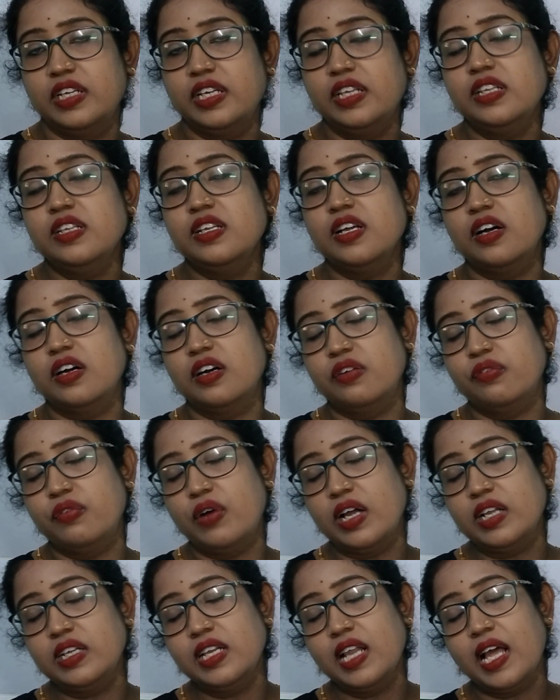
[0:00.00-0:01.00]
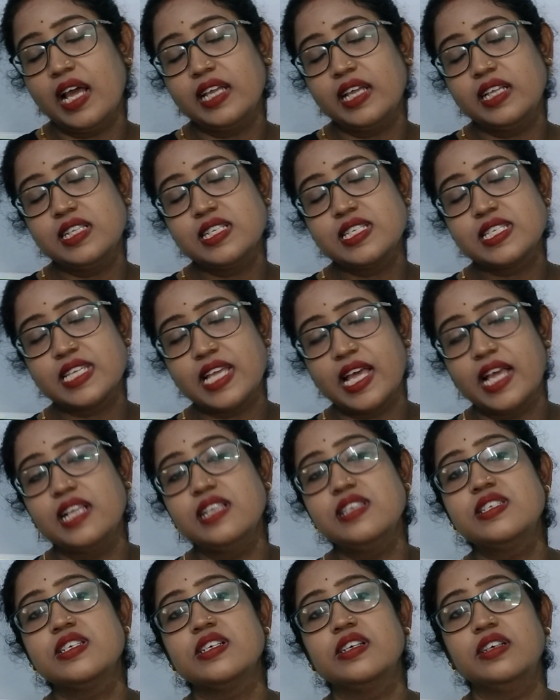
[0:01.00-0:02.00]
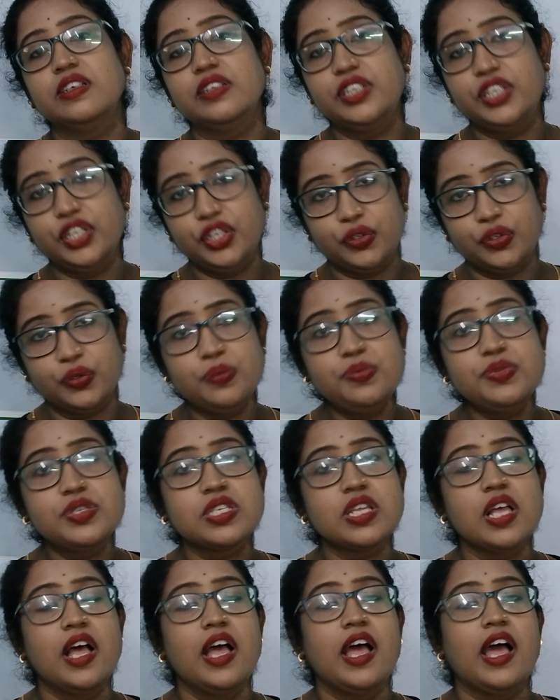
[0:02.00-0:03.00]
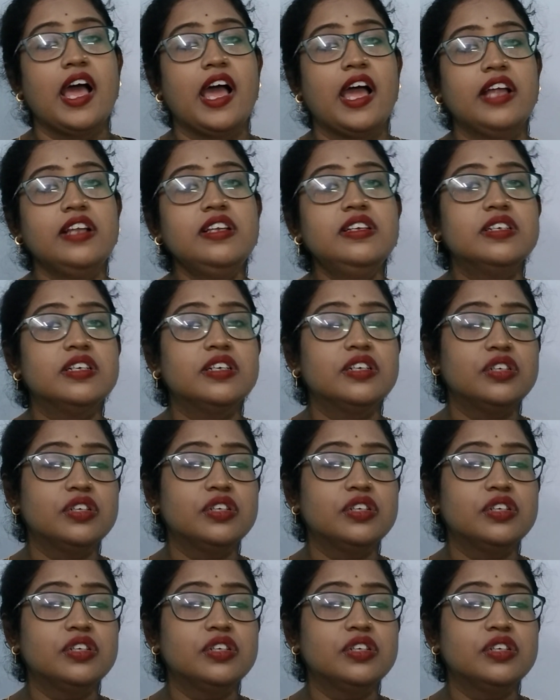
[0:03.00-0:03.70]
one line celled tubes, and